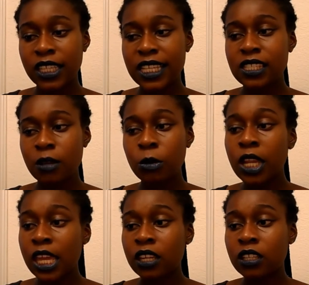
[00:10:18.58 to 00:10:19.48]
Get
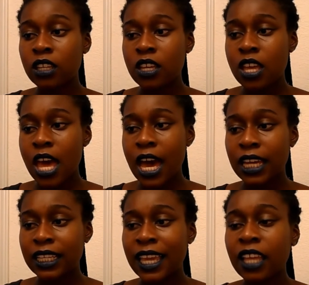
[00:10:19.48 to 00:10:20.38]
someone in
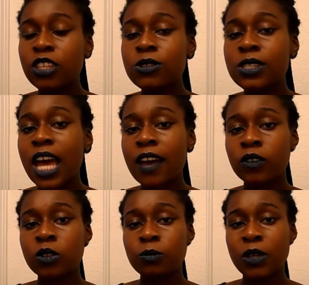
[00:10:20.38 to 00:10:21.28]
and get used to
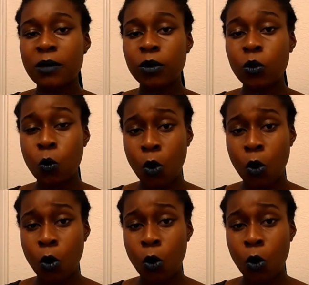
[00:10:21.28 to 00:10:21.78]
having people